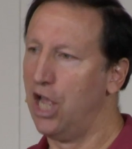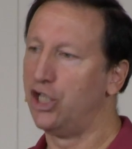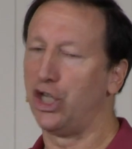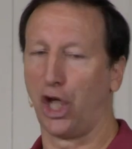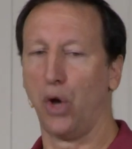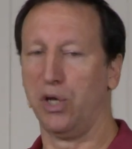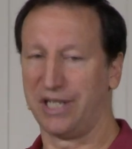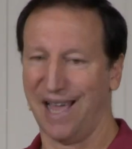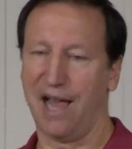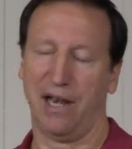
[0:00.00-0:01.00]
to go as
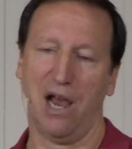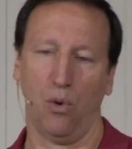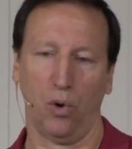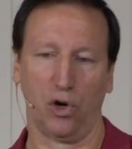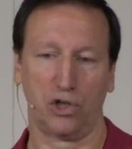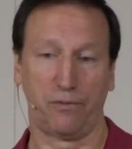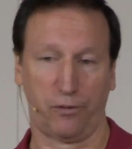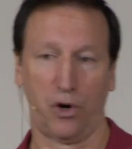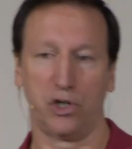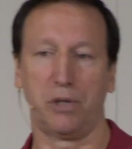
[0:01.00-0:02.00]
that network's
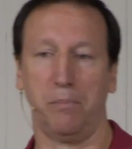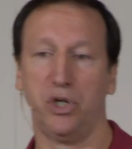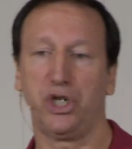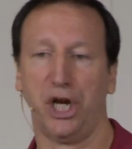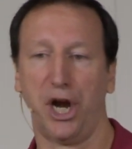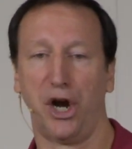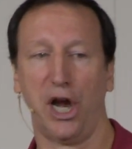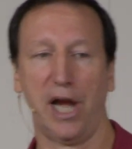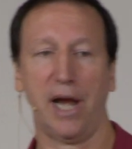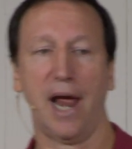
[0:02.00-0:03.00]
first
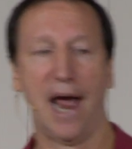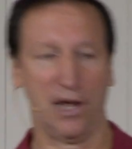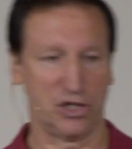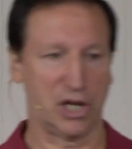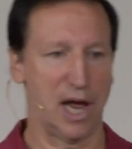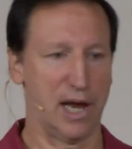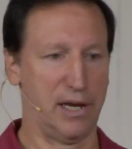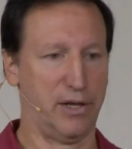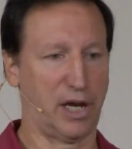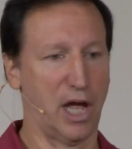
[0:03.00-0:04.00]
missionary outside
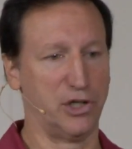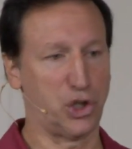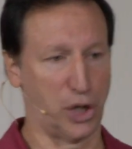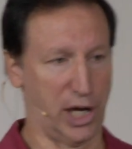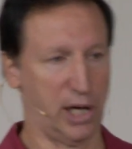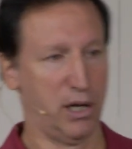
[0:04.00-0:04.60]
the country.